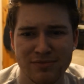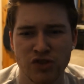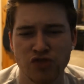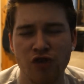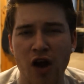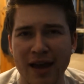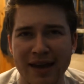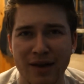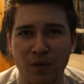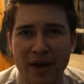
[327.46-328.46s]

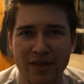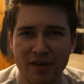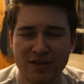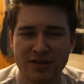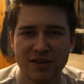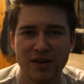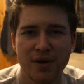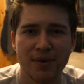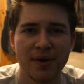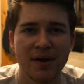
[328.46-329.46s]
drying weathers, you
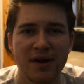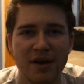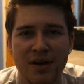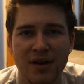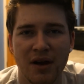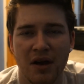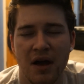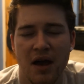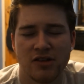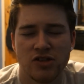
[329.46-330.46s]
know,
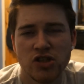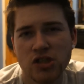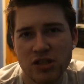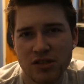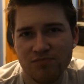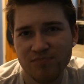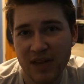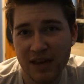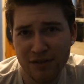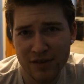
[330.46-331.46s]
just to
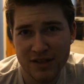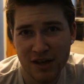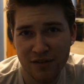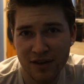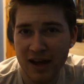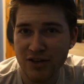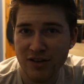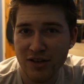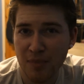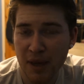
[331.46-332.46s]
give yourself an
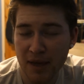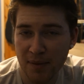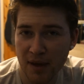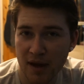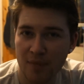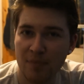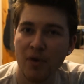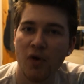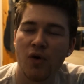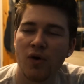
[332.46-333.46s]
extra little
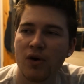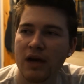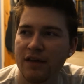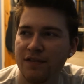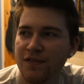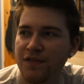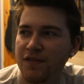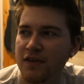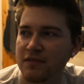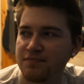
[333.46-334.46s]
pick-me-up, or if,